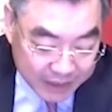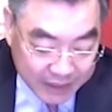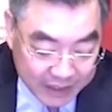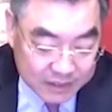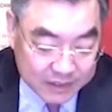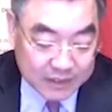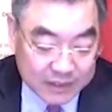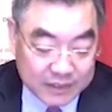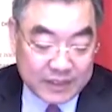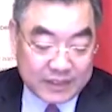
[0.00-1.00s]
and
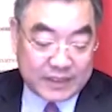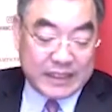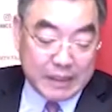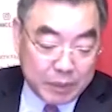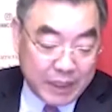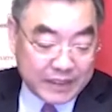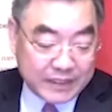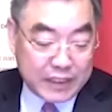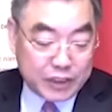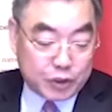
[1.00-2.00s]
the
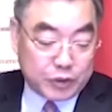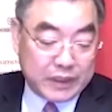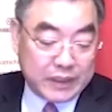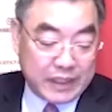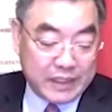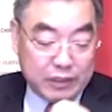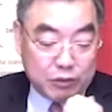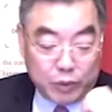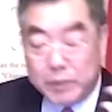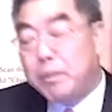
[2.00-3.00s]
stabilization and the
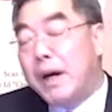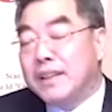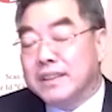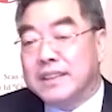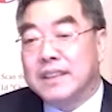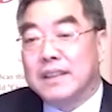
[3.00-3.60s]
rebound